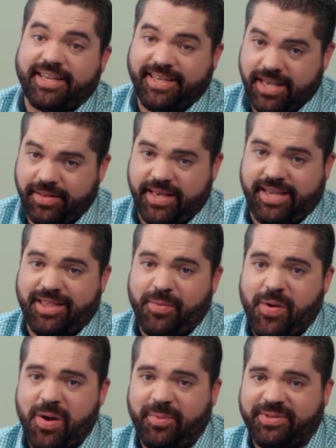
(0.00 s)
a killing in the
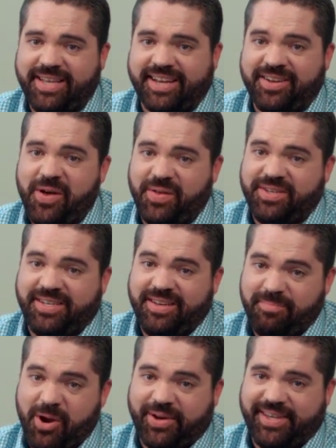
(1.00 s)
wearable technology
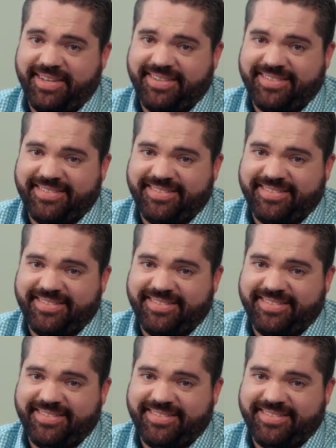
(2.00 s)
market.